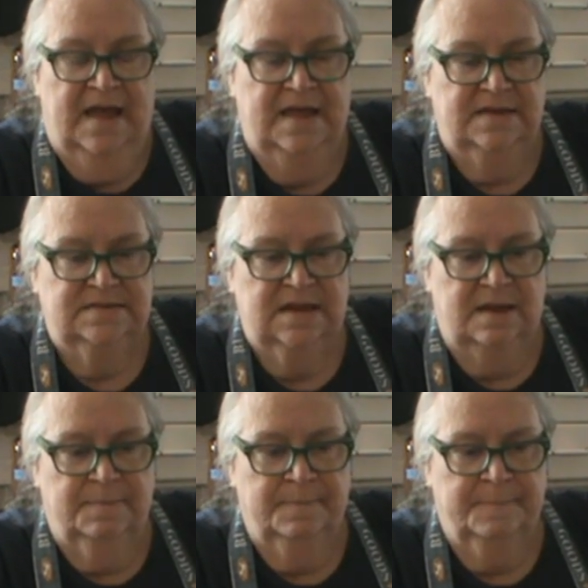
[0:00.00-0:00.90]
and
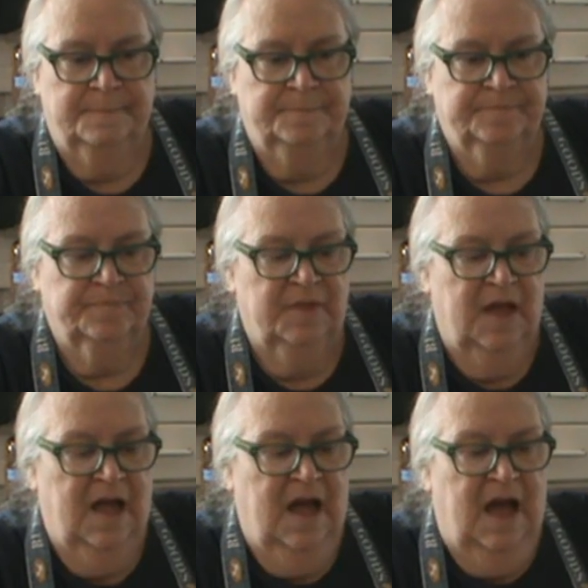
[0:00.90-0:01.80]
I'm
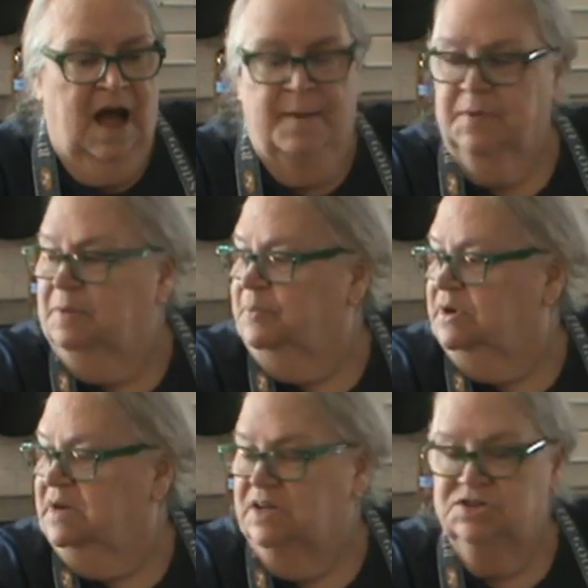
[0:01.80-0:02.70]
going to
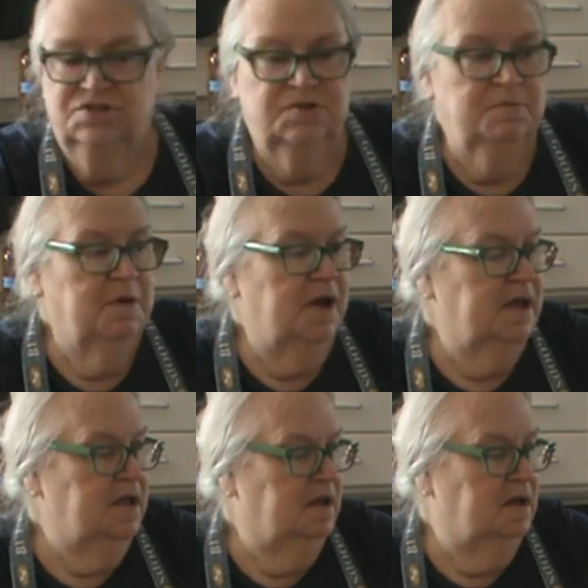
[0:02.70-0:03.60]
put it into
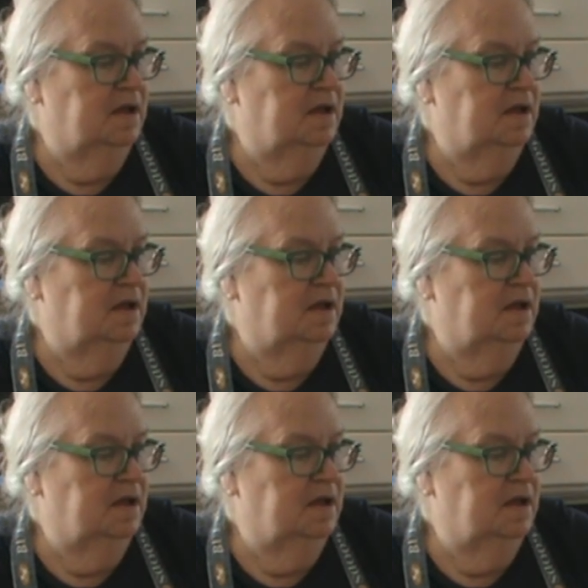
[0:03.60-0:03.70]
my,